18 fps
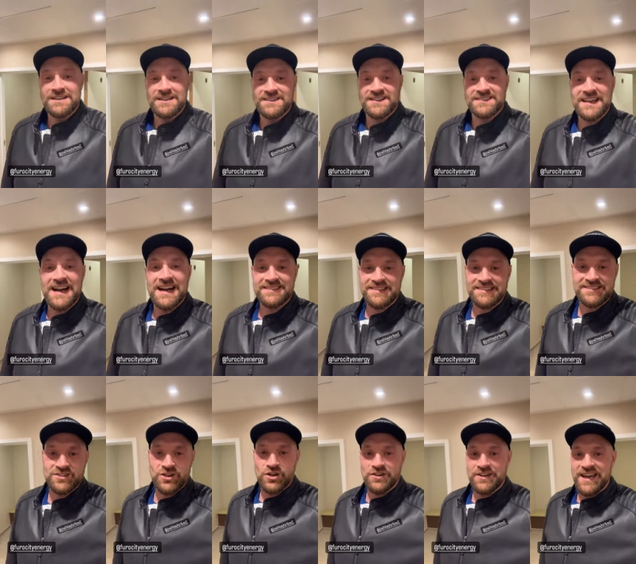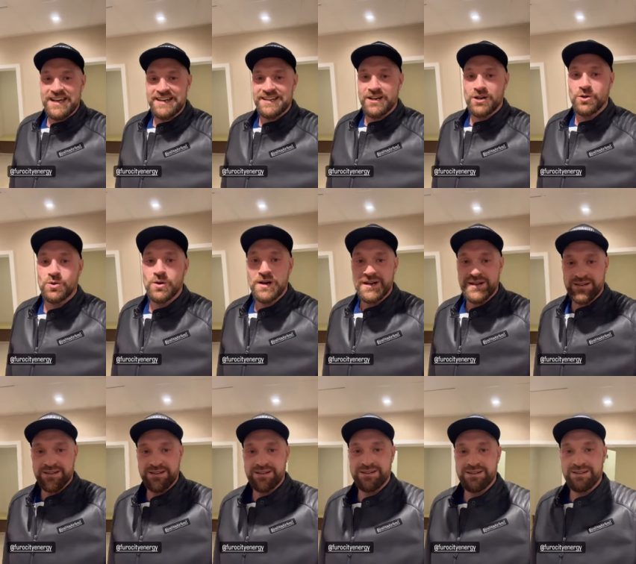the Tartan Tornado
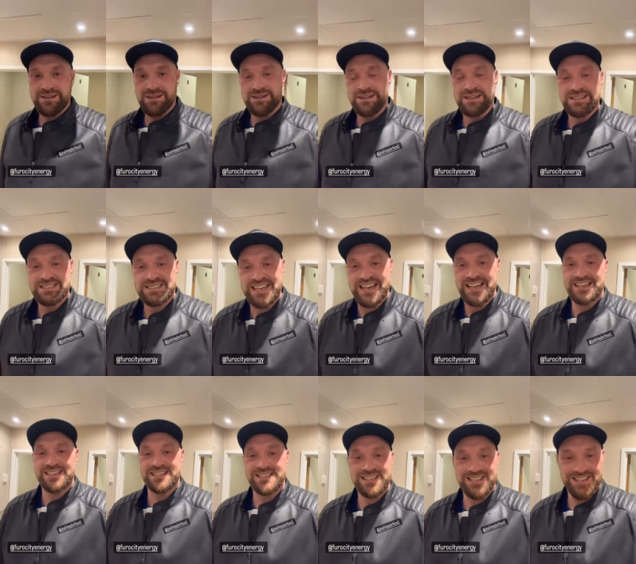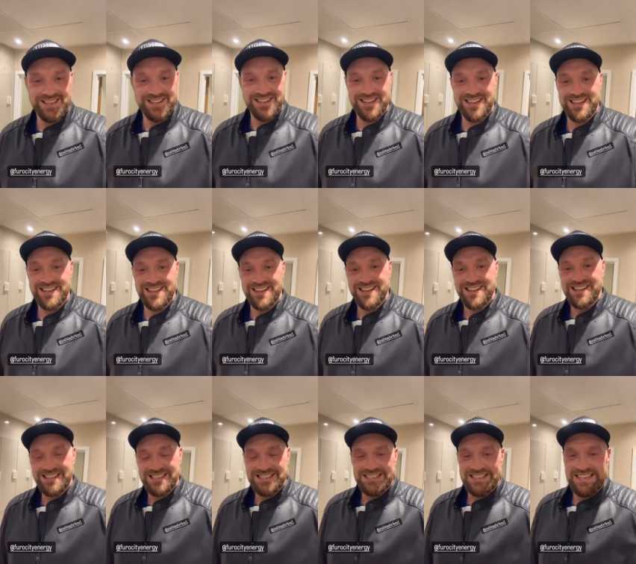Taylor.
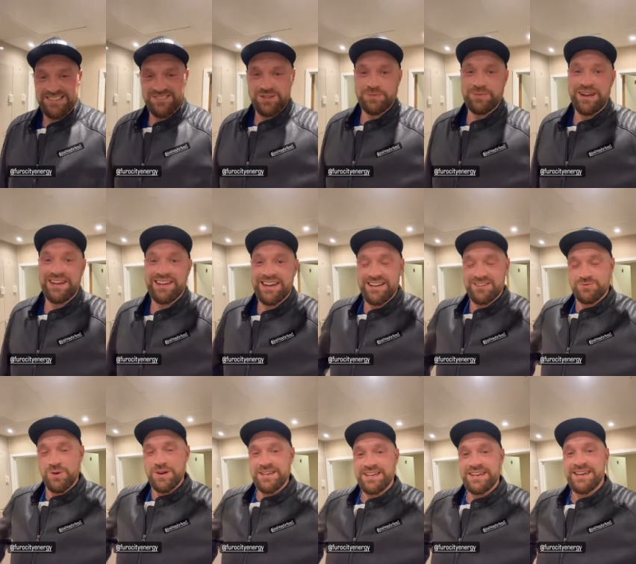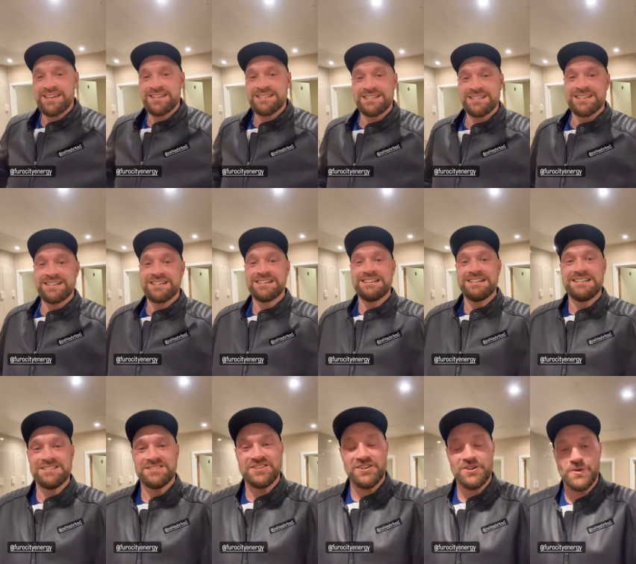He's coming in next week
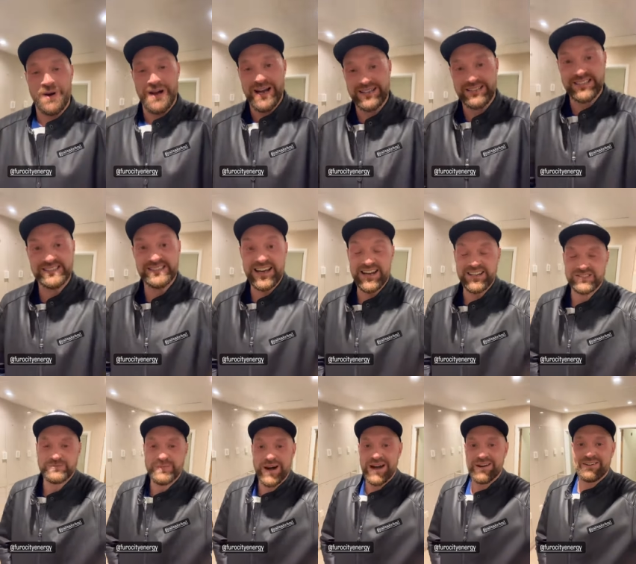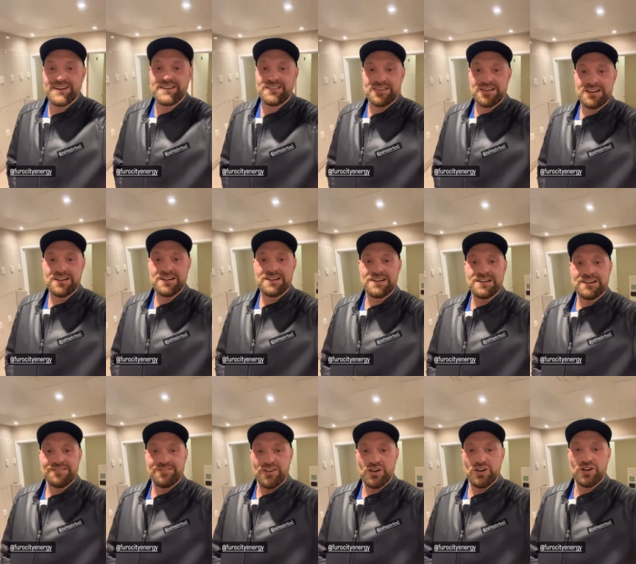to uh, to start sparring
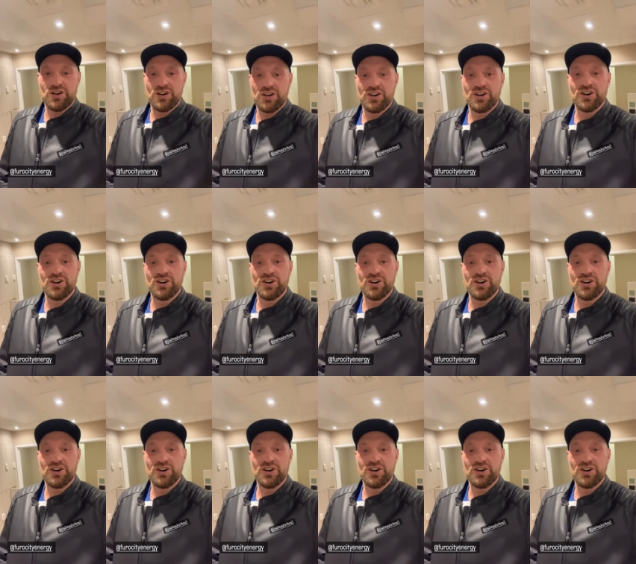for